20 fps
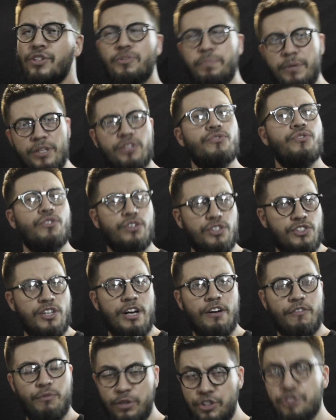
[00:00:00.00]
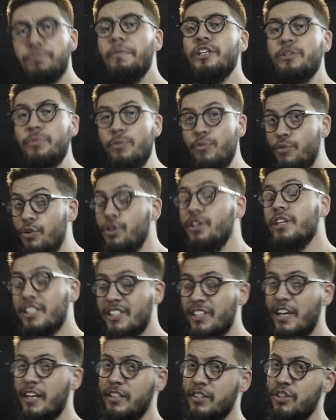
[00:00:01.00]
speaks for itself, which makes me really
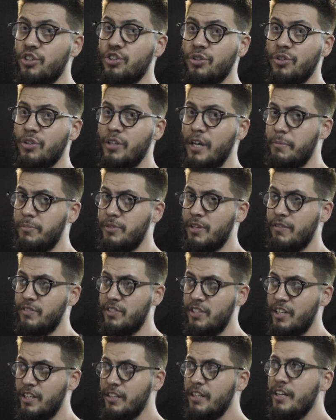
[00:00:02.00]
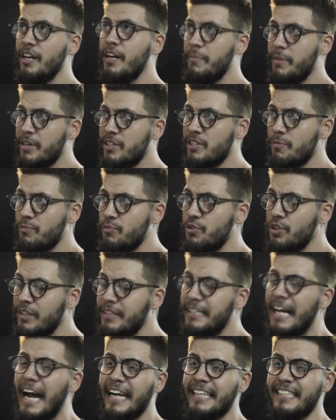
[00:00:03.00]
excited to shoot the M17 because I'm really
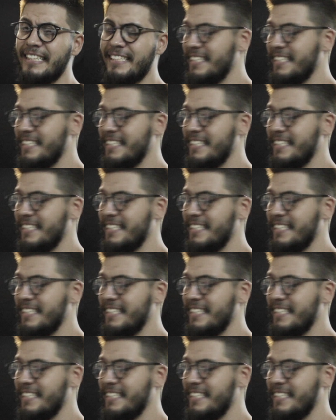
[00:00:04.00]
dying to